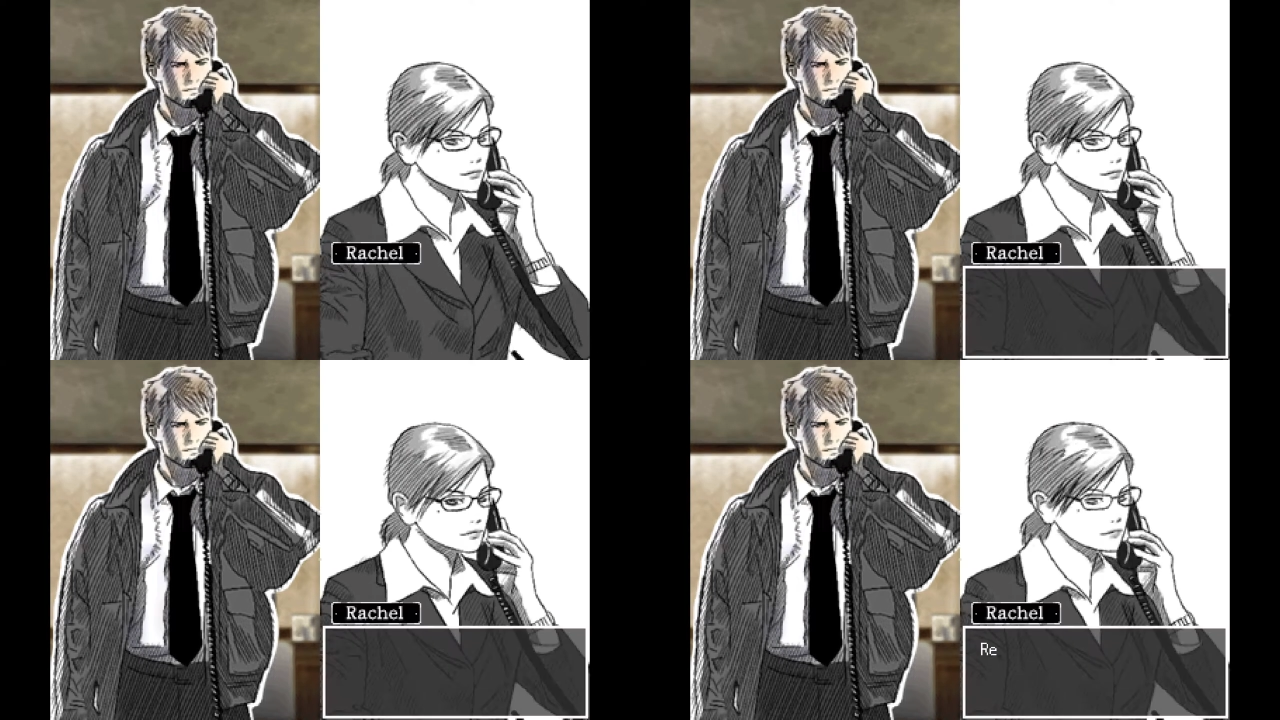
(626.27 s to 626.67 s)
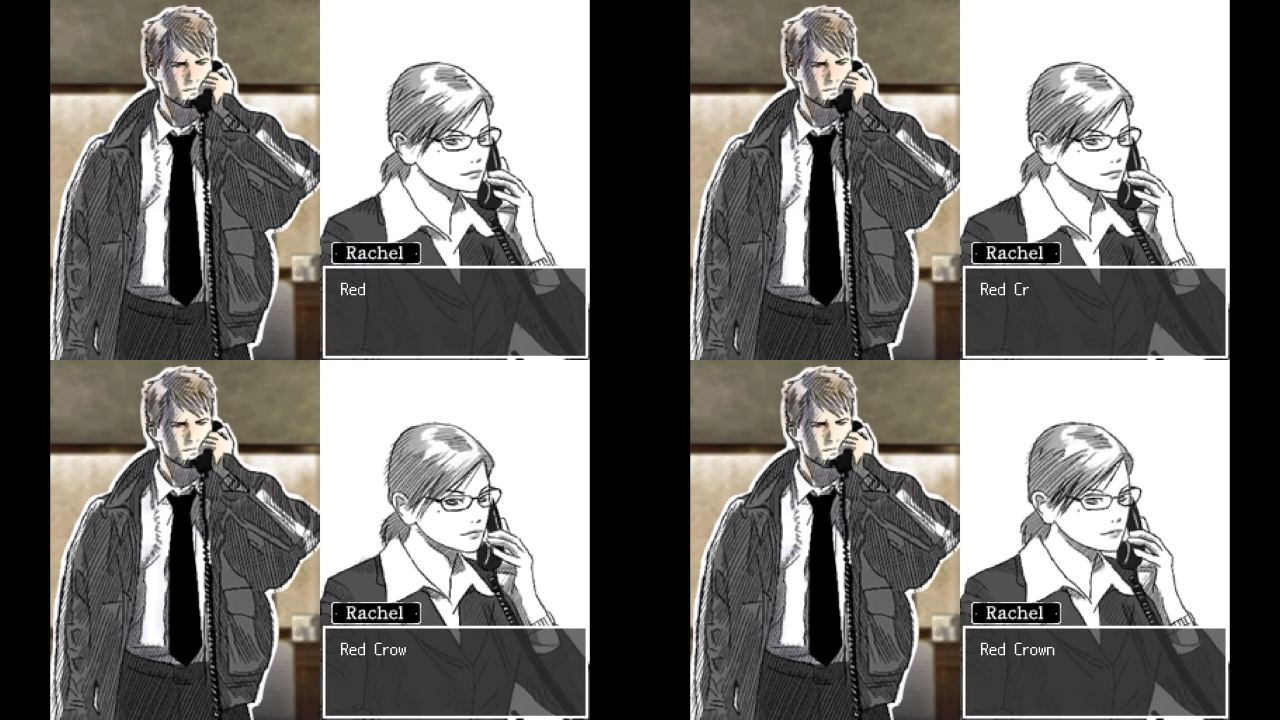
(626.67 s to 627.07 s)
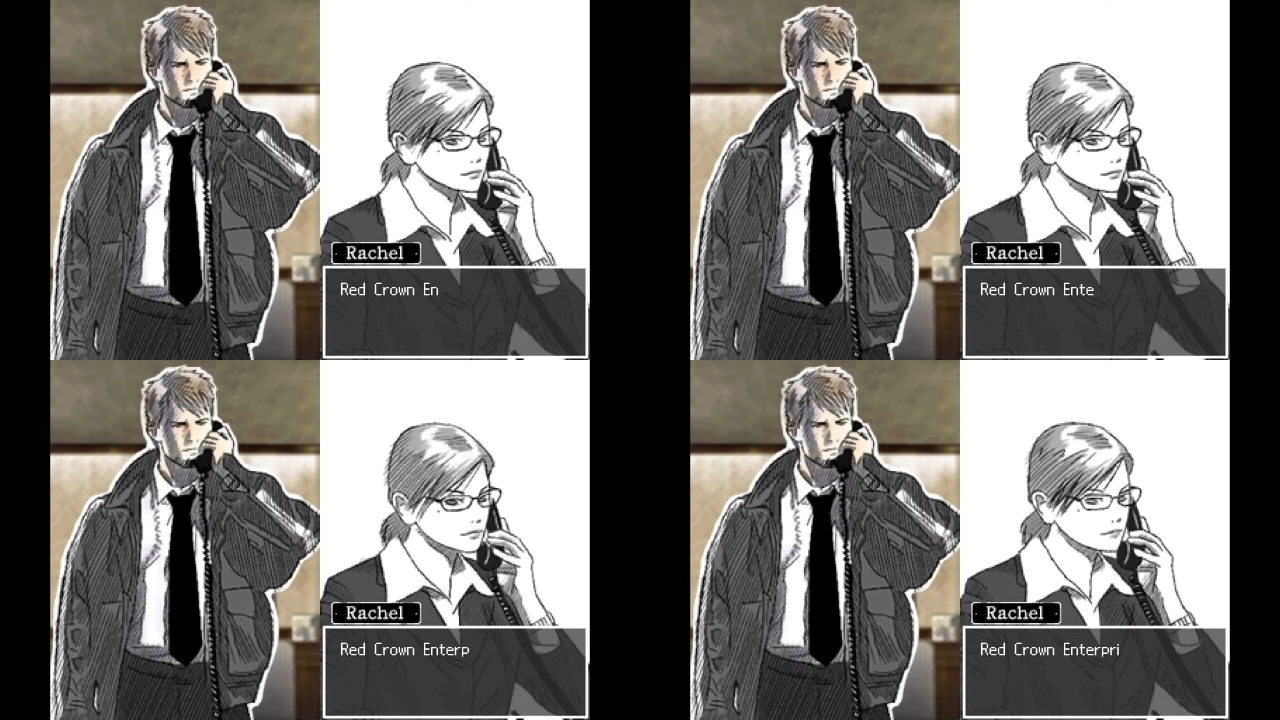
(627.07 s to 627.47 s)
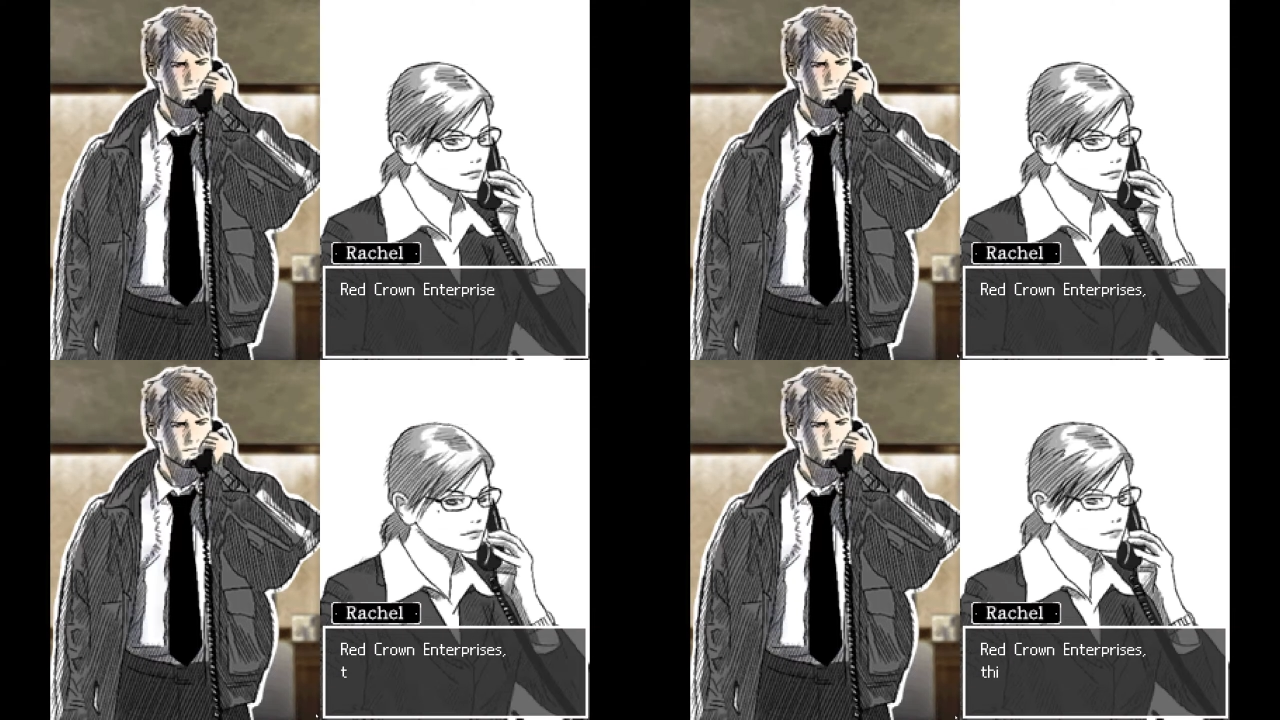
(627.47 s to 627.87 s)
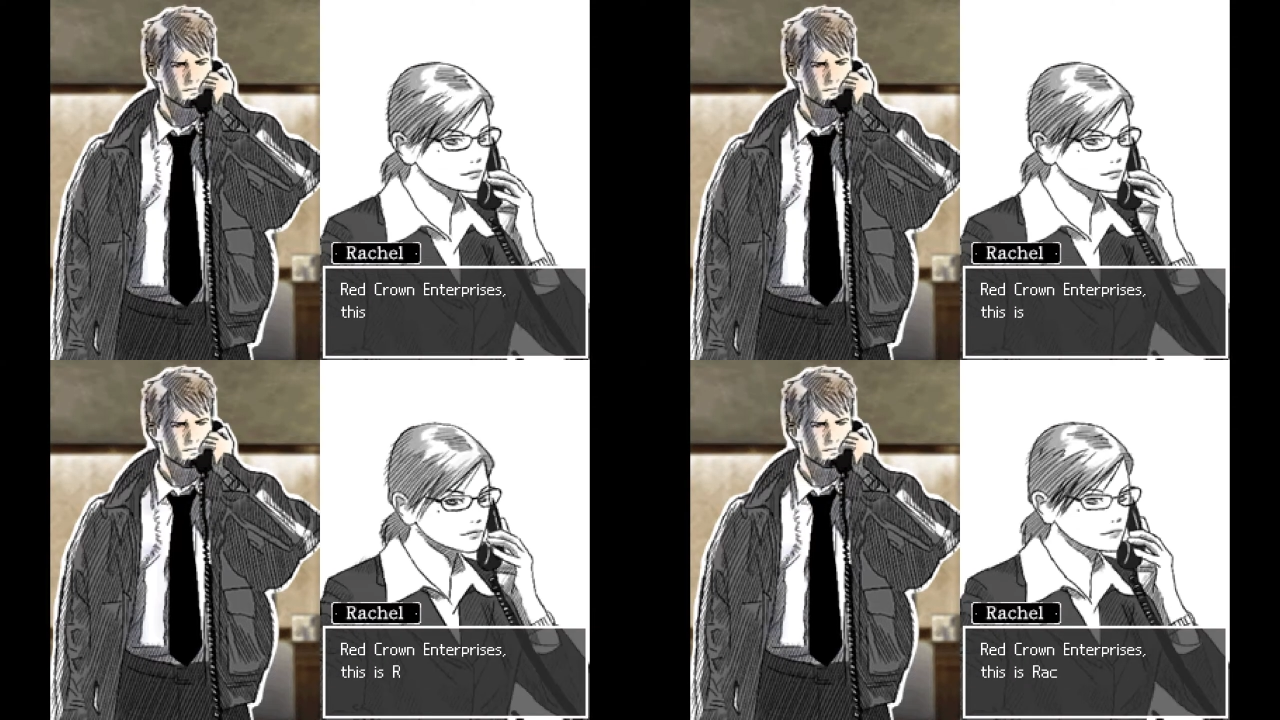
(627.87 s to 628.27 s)
Speaker 1: Hey, beautiful. Red Crown
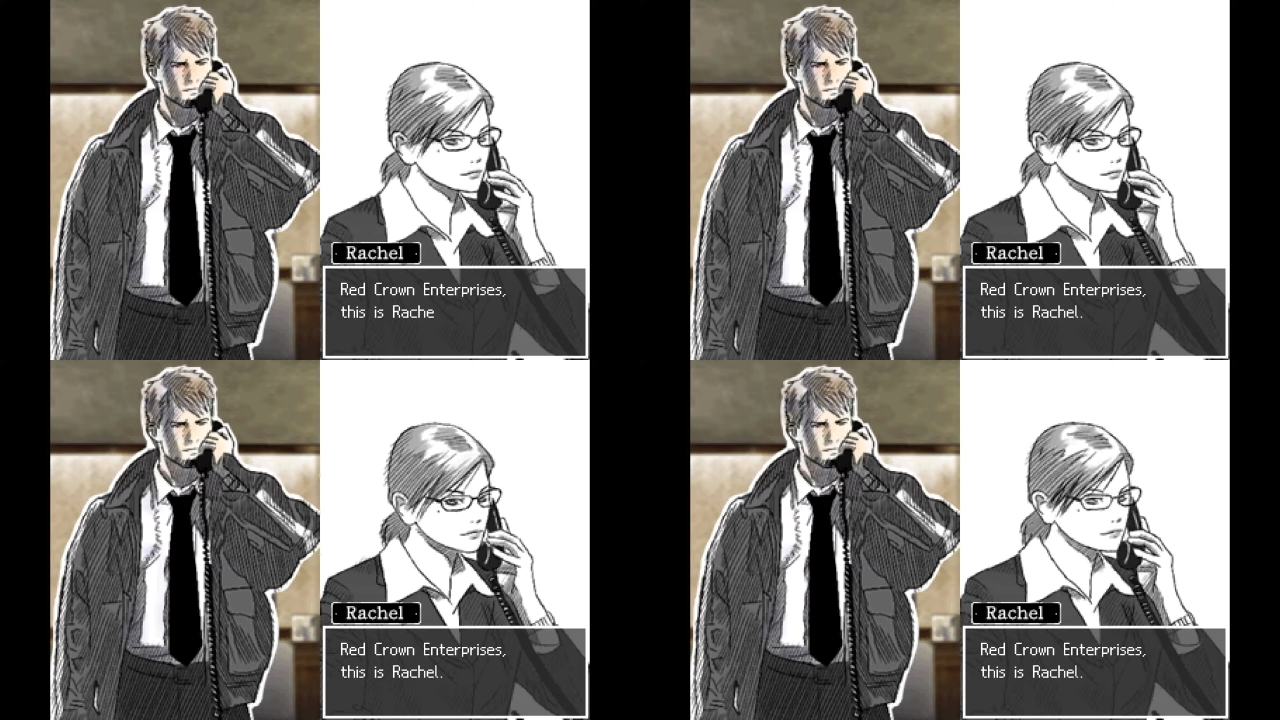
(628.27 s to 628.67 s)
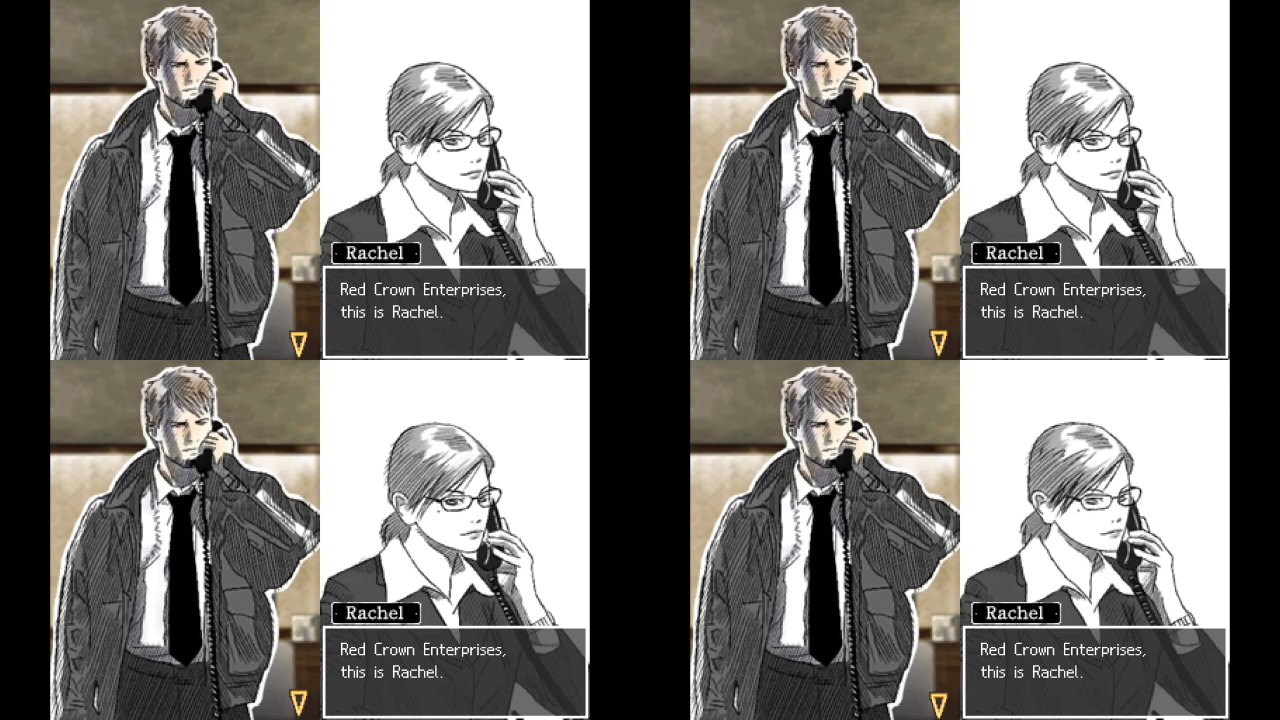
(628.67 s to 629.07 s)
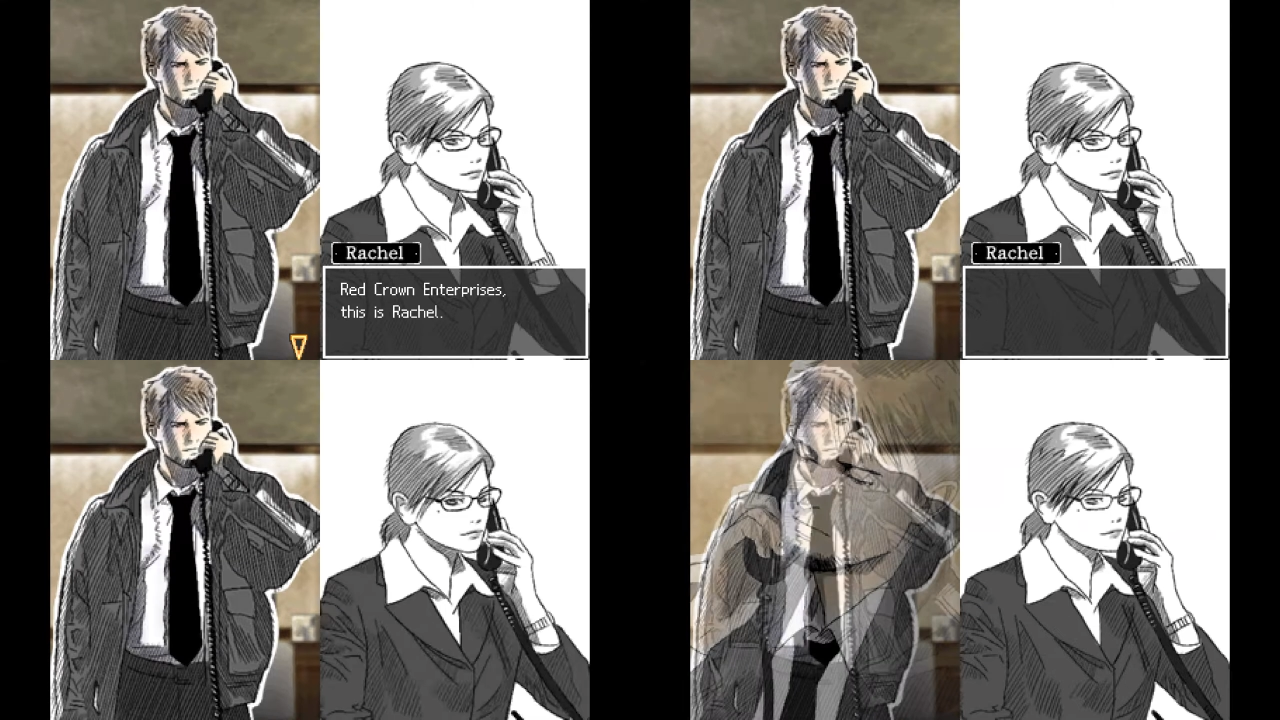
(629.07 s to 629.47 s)
Enterprises, this is Rachel.